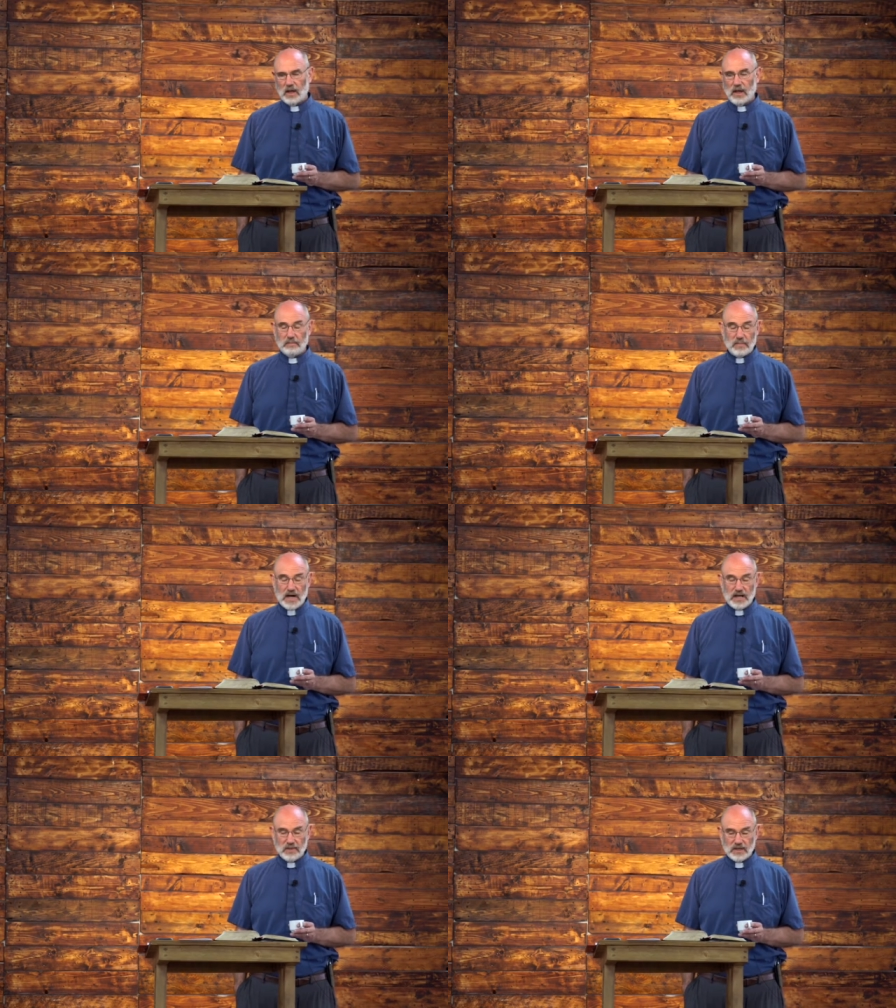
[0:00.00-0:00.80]

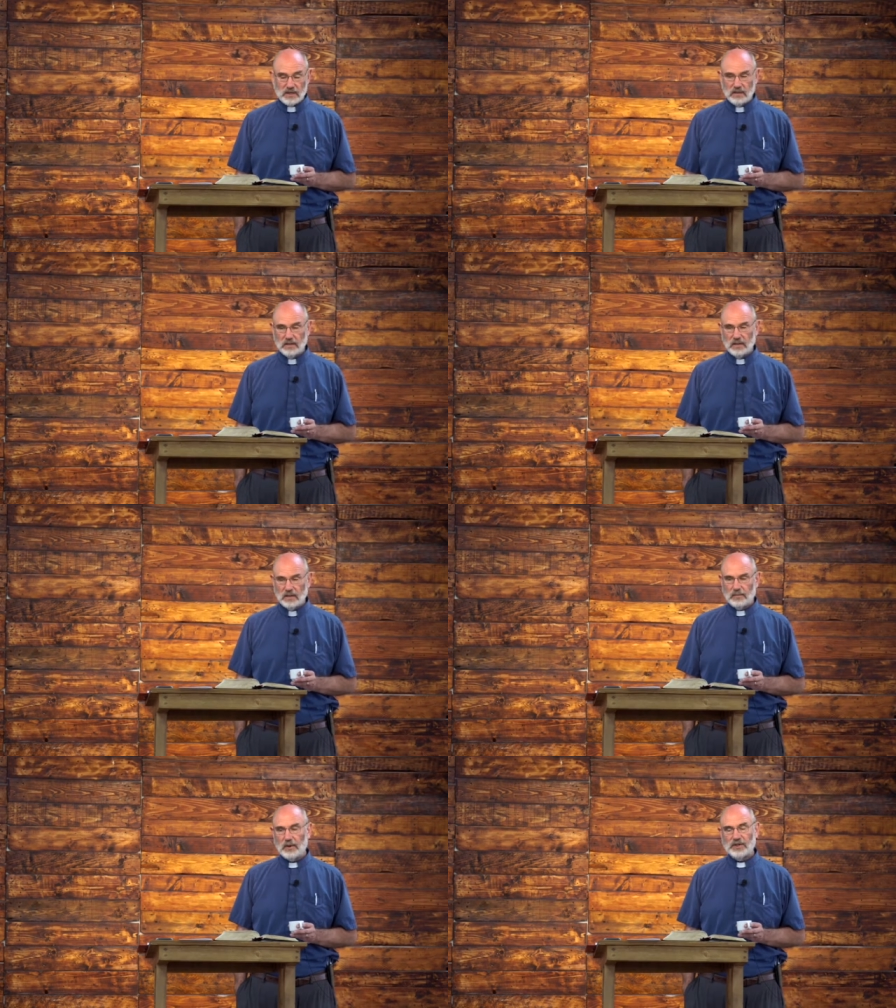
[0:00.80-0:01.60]
embodiment, the
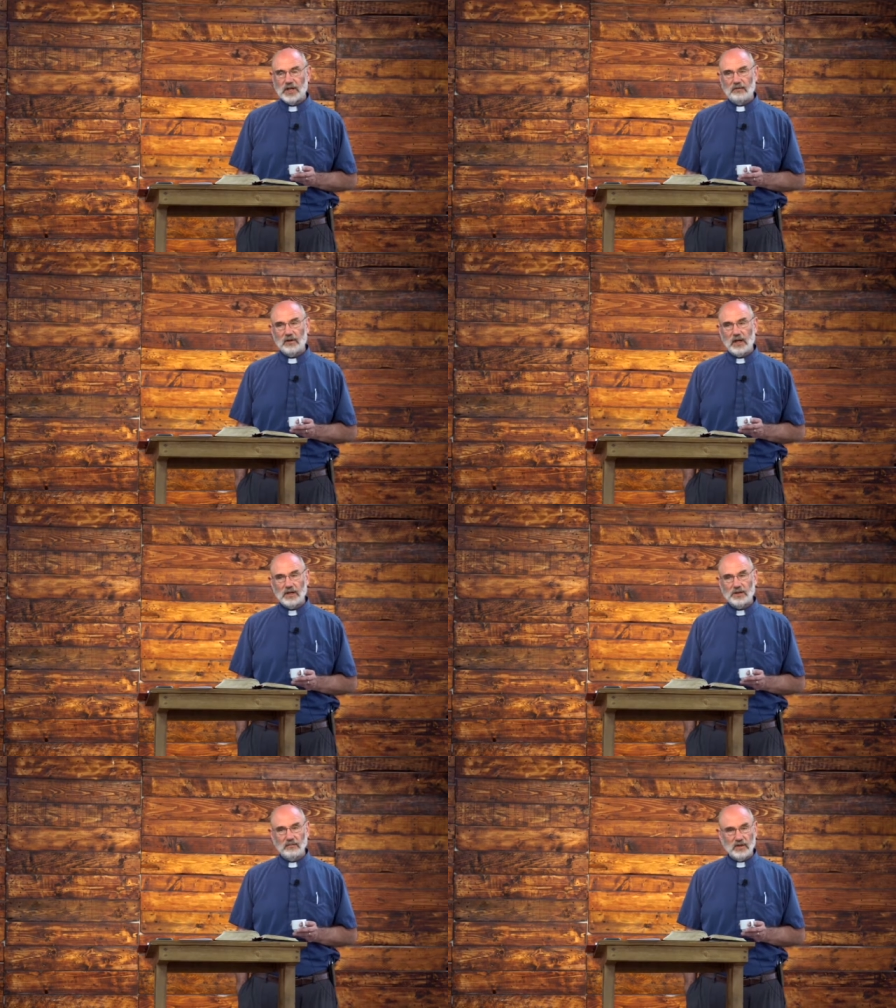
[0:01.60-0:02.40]

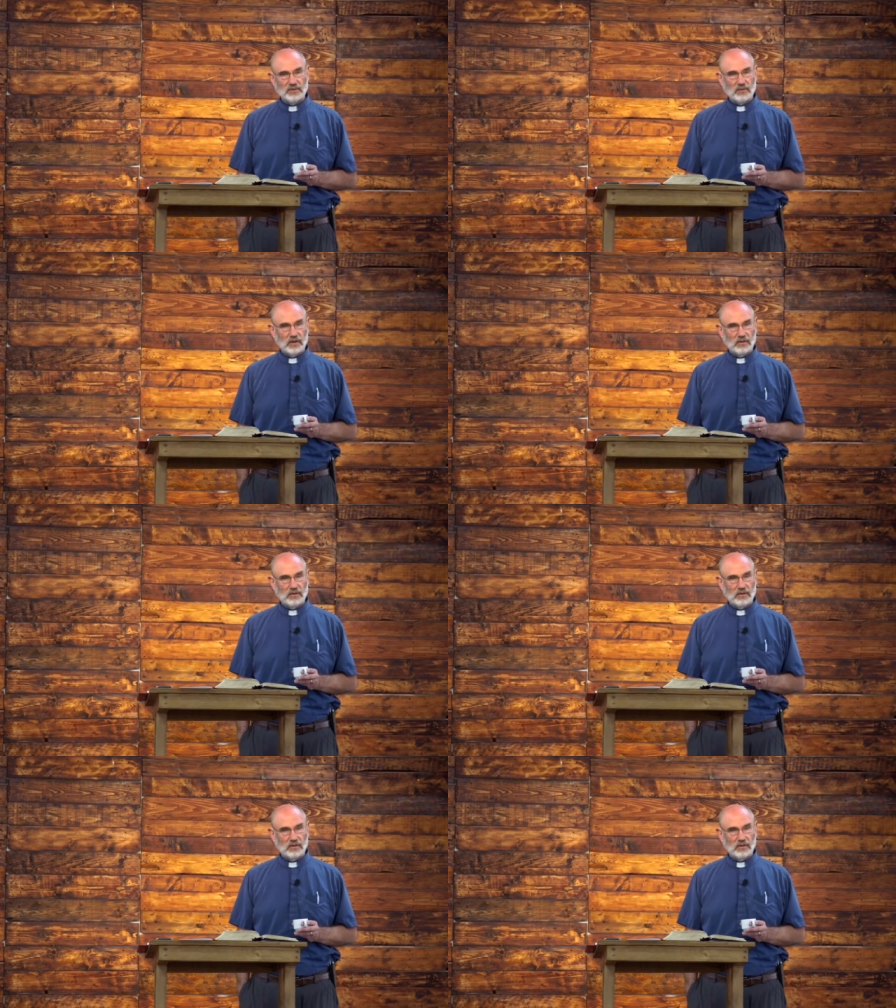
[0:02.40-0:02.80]
personification of Israel.